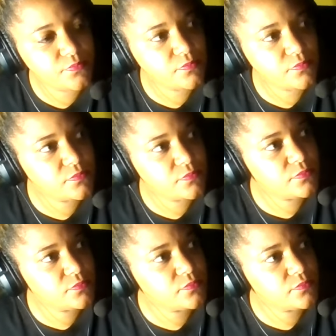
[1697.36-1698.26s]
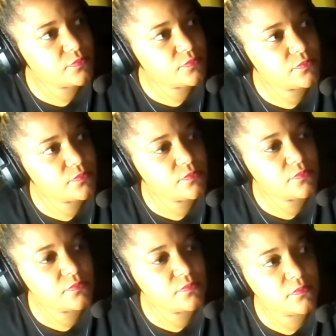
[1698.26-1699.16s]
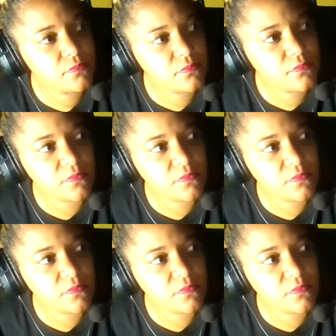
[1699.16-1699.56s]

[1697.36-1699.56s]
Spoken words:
[no speech]